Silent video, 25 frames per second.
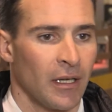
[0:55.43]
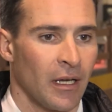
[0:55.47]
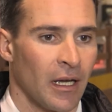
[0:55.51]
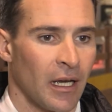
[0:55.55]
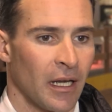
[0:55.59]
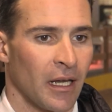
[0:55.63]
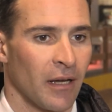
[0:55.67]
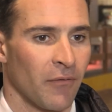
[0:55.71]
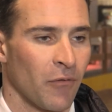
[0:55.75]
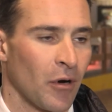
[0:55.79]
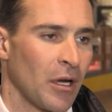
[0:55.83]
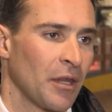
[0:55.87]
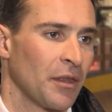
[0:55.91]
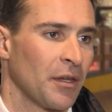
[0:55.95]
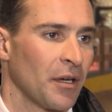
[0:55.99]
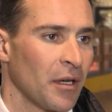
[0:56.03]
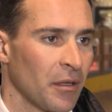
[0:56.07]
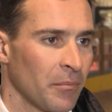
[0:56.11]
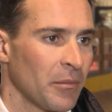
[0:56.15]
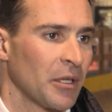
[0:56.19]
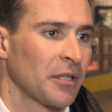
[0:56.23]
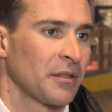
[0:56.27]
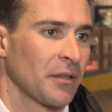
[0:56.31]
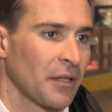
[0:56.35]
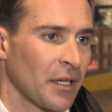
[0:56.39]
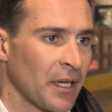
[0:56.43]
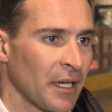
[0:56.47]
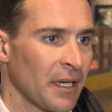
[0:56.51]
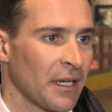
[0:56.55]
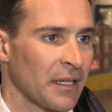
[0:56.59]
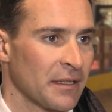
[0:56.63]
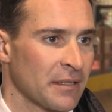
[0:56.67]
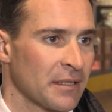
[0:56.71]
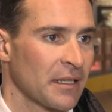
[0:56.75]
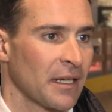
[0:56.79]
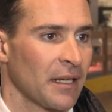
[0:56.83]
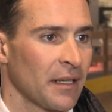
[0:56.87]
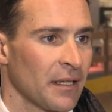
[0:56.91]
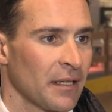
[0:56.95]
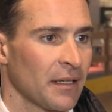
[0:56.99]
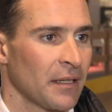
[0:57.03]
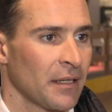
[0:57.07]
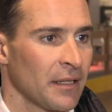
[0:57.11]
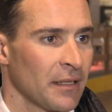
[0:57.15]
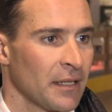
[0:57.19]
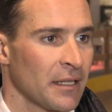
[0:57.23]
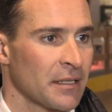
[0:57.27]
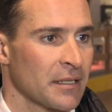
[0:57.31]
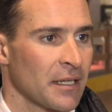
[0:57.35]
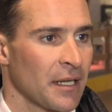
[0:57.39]
I have one down, but okay, that can,
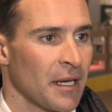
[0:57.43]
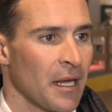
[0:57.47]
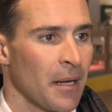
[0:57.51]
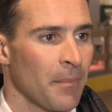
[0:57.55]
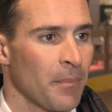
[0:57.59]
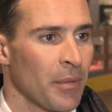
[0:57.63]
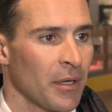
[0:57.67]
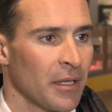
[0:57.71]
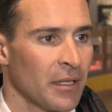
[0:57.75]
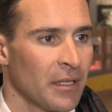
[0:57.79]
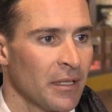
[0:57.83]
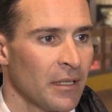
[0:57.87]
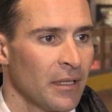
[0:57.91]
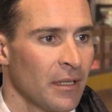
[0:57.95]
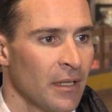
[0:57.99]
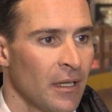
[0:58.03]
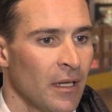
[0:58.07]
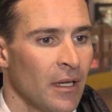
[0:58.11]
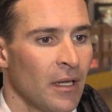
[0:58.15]
that can happen.